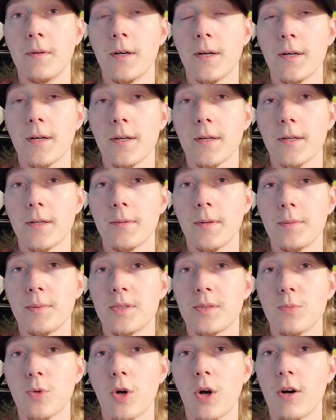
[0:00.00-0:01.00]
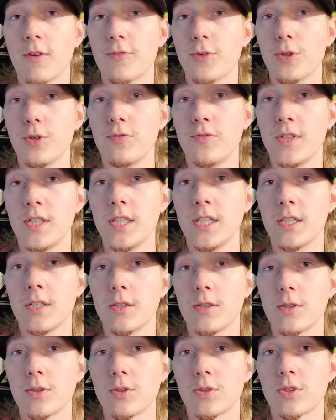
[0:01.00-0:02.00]
Maybe some more off-road
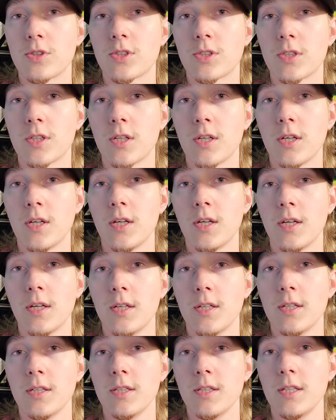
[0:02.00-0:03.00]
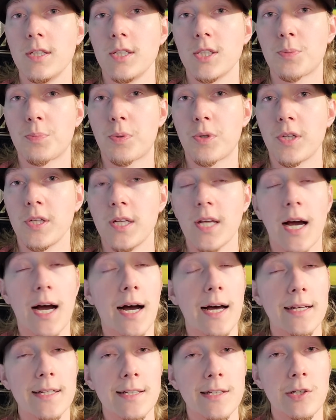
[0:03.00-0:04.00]
videos. It is pretty
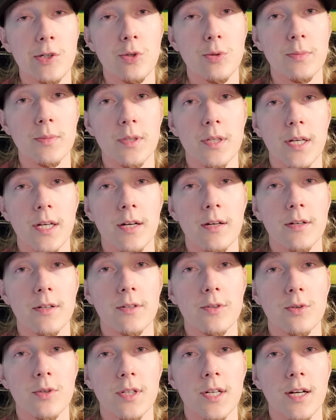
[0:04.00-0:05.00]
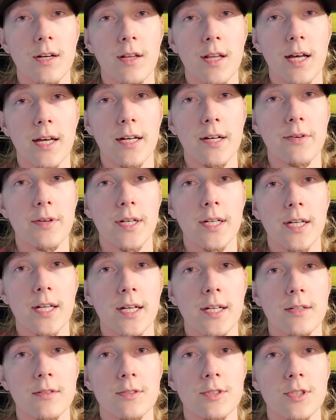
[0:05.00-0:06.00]
hot and humid here in North Carolina right
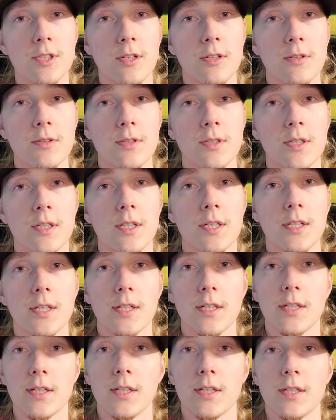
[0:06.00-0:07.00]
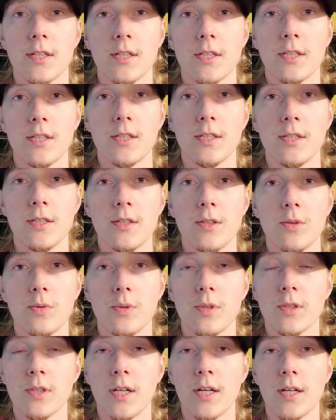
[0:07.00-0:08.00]
now, so
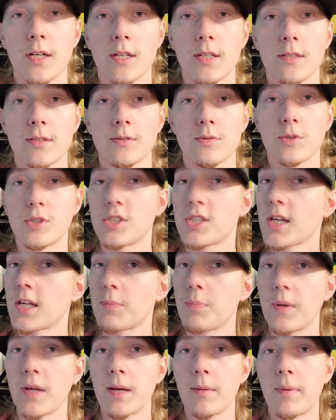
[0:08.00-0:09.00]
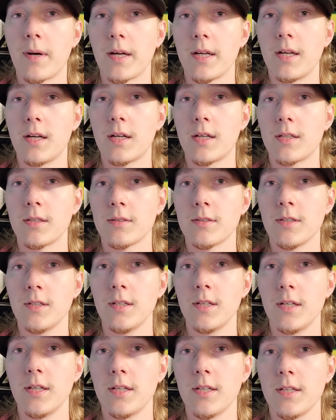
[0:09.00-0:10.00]
we'll just have to play it by ear,
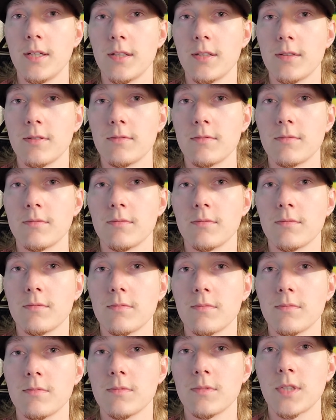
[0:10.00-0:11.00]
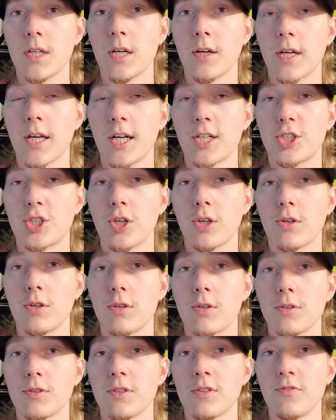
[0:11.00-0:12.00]
and I'll catch
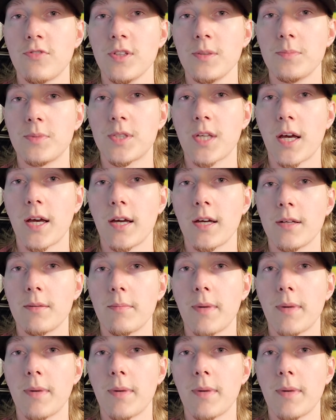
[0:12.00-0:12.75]
y'all on the flip side.